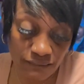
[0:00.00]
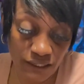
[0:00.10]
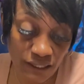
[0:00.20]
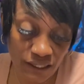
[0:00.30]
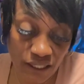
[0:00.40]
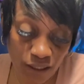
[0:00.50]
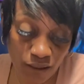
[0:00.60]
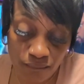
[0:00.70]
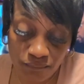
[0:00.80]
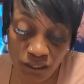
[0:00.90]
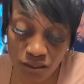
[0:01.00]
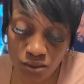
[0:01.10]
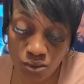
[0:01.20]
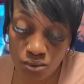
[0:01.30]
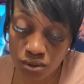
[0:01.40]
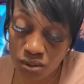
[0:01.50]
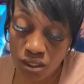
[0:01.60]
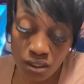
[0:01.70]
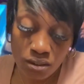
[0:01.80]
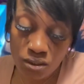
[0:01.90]
Damn, nothing's holding.
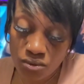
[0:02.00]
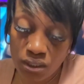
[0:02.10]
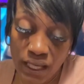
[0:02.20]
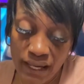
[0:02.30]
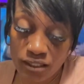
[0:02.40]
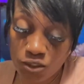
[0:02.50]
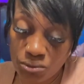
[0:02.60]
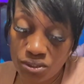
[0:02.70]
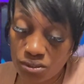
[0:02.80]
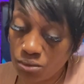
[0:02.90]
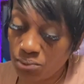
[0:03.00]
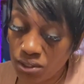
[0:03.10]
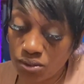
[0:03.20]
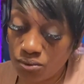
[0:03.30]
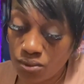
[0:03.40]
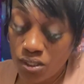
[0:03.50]
This is the last piece of the puzzle.